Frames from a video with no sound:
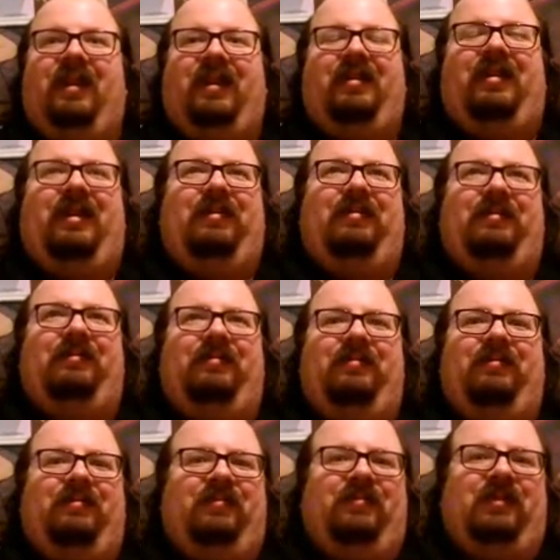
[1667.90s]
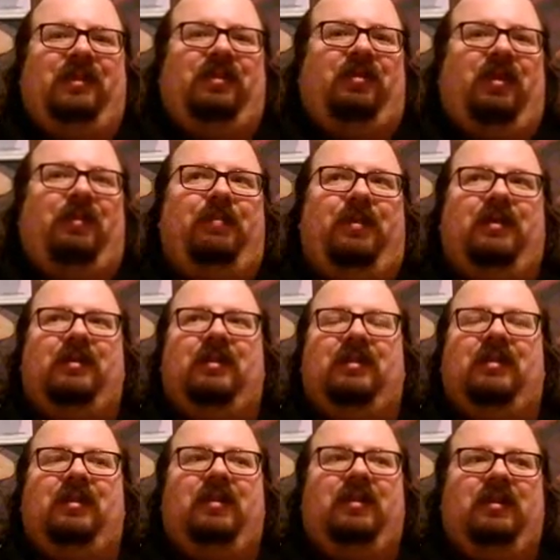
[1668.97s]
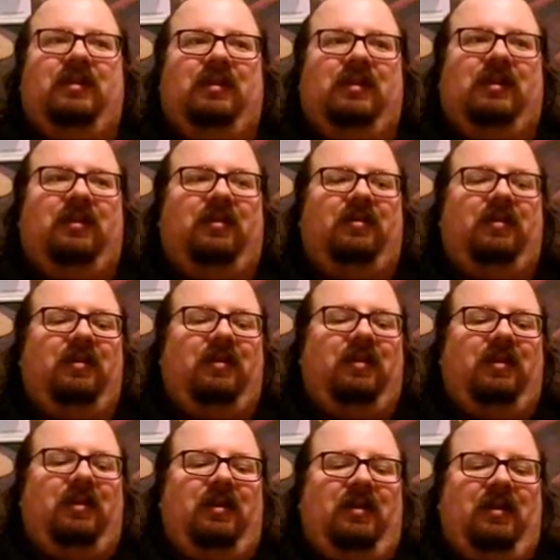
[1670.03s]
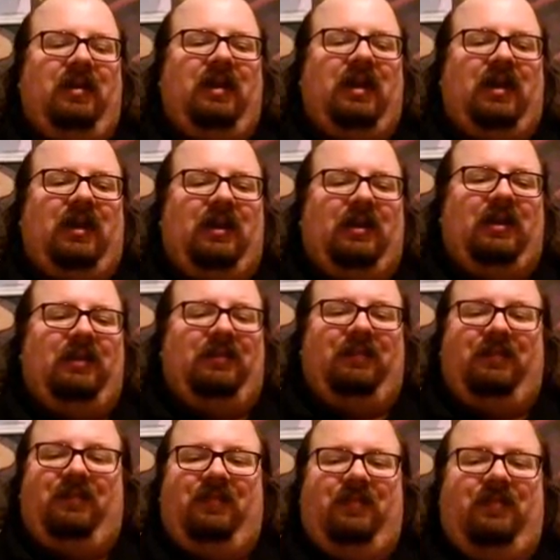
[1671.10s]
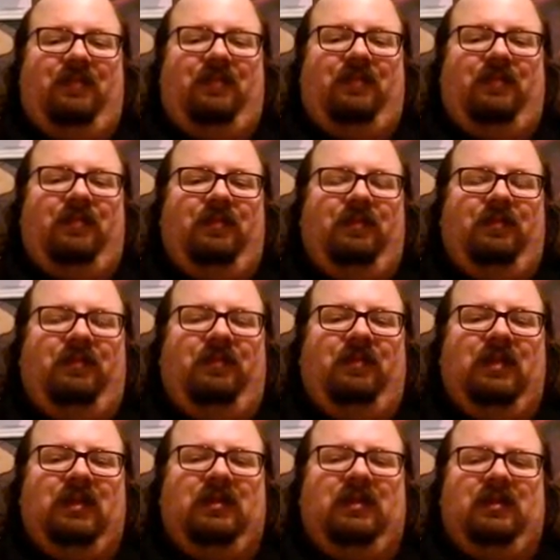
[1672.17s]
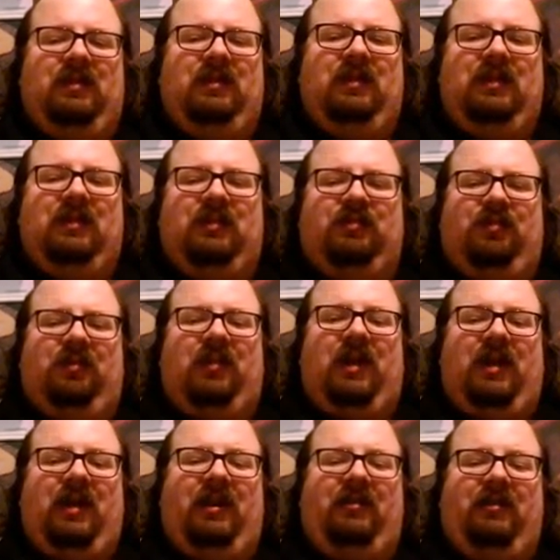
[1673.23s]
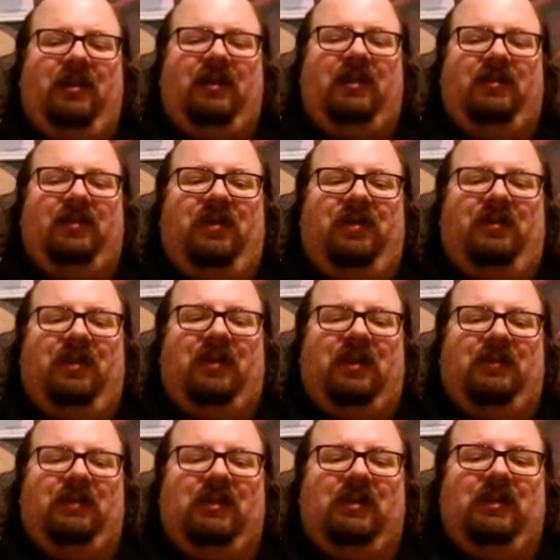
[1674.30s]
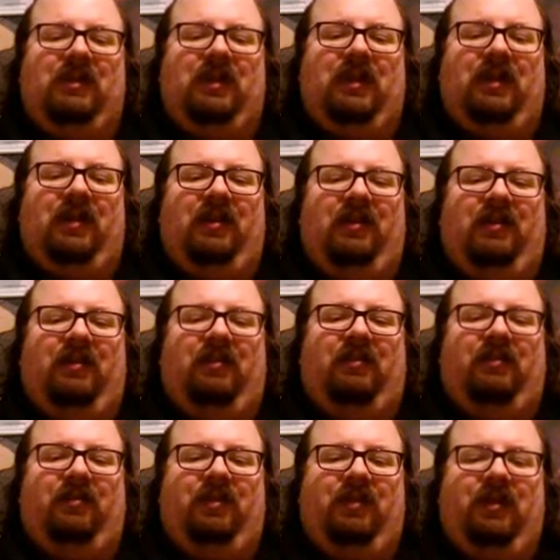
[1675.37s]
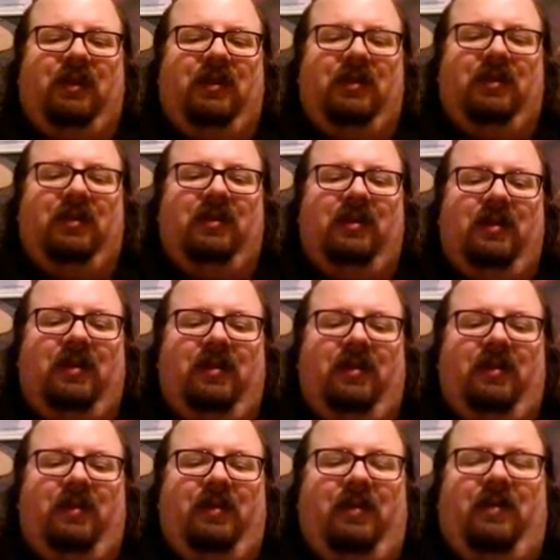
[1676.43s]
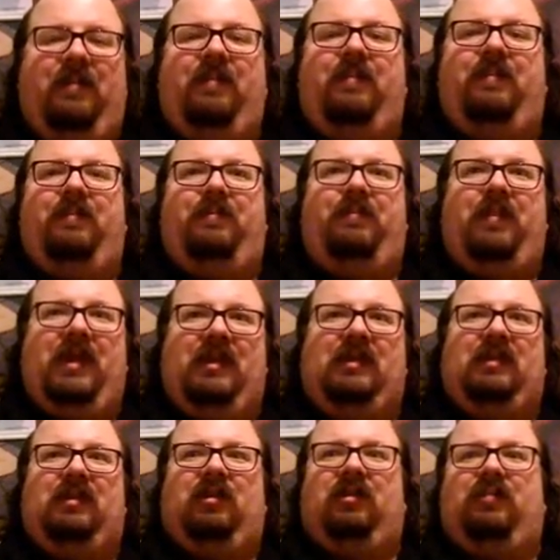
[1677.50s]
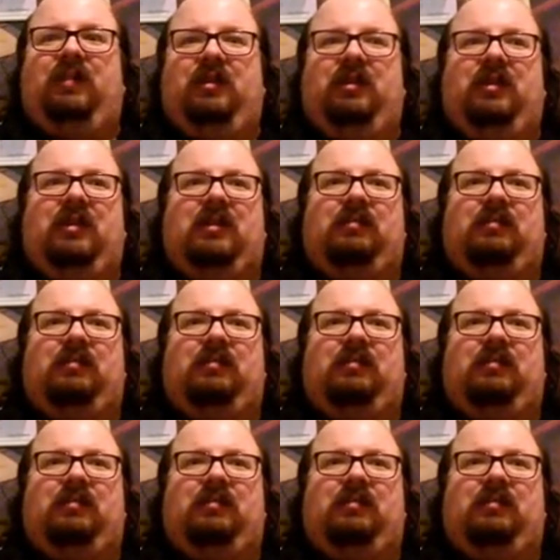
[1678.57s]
I'm a story person, so yeah. That's why I like the Pokemon games. Is they're a really good base RPG